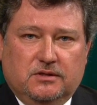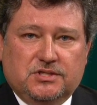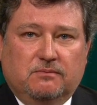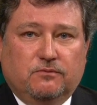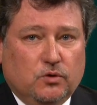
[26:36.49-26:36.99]

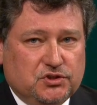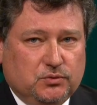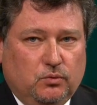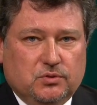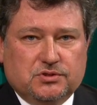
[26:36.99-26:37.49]
Some
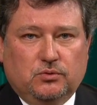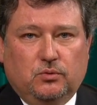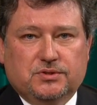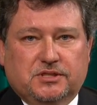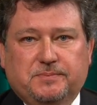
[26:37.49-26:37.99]
virtual
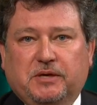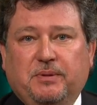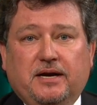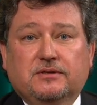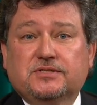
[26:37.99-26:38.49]
schools expect
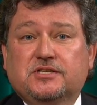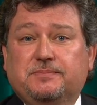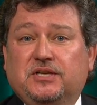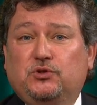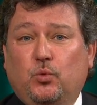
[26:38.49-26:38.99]
parents to
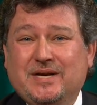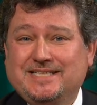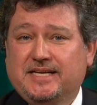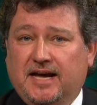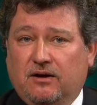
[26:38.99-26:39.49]
spend
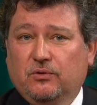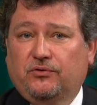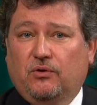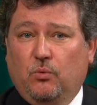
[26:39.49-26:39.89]
20 hours